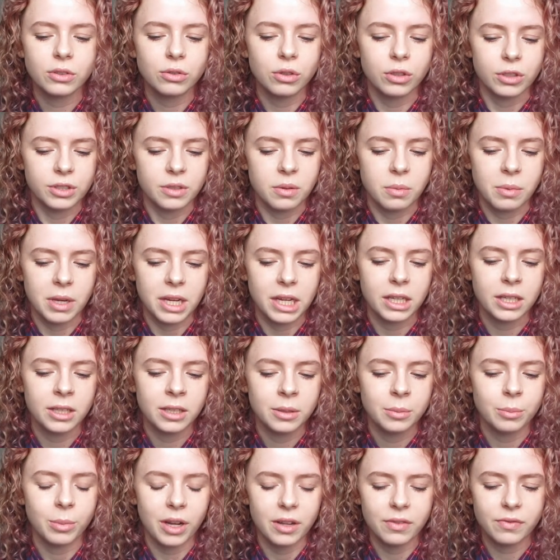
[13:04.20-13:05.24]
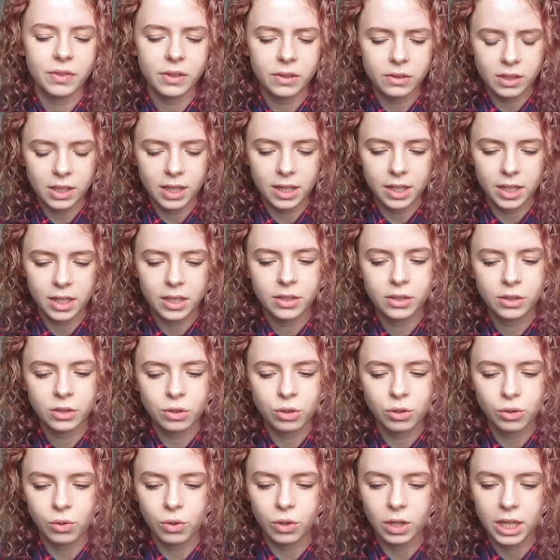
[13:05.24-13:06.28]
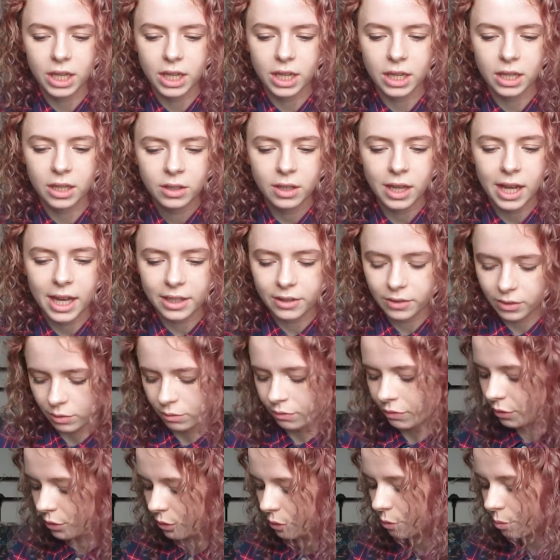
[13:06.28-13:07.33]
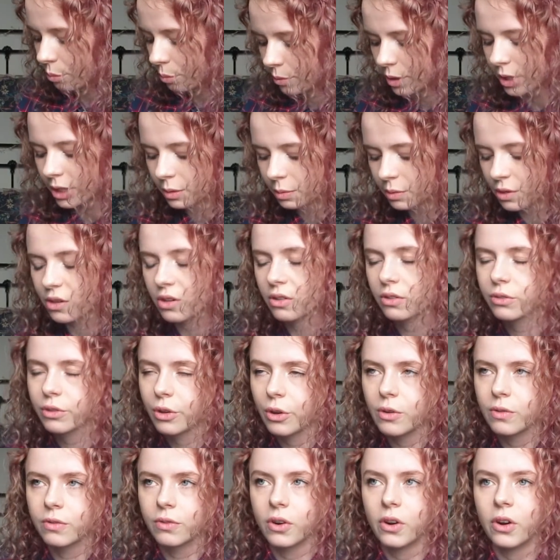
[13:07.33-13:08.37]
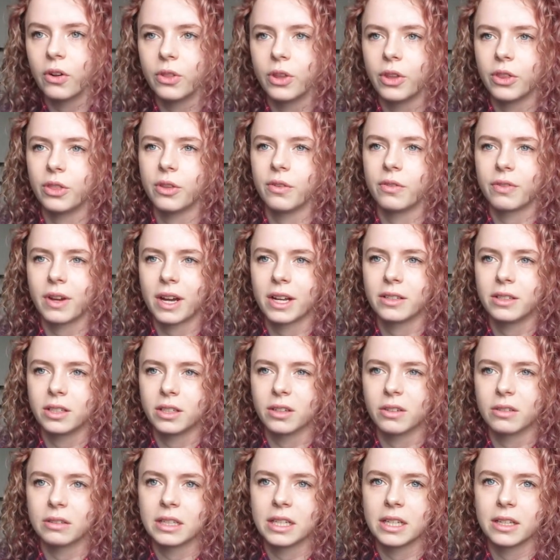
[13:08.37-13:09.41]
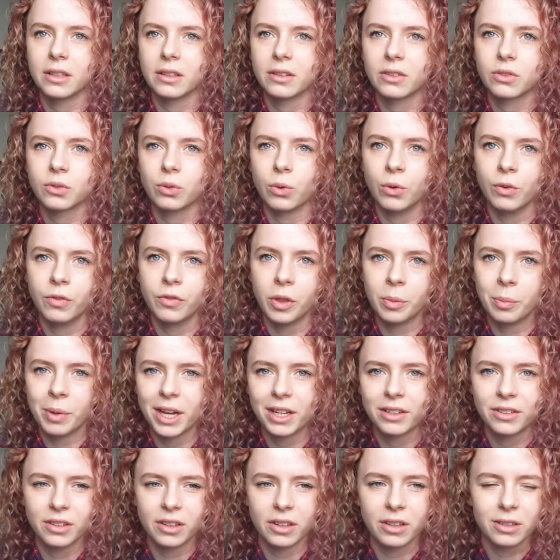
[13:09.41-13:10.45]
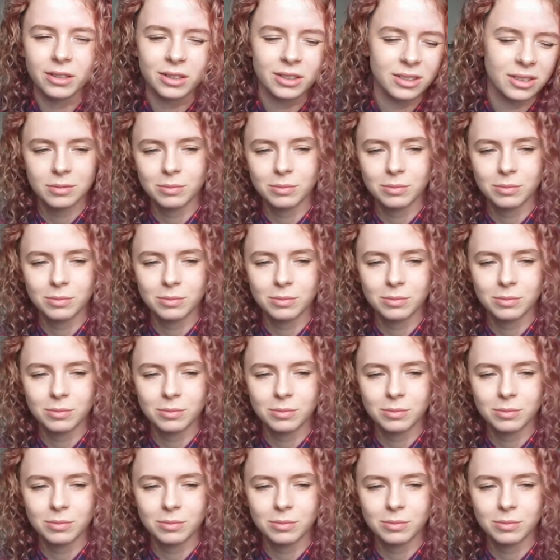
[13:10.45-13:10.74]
trust me. I feel like surely and through experience so far that the fattier it is sort of the better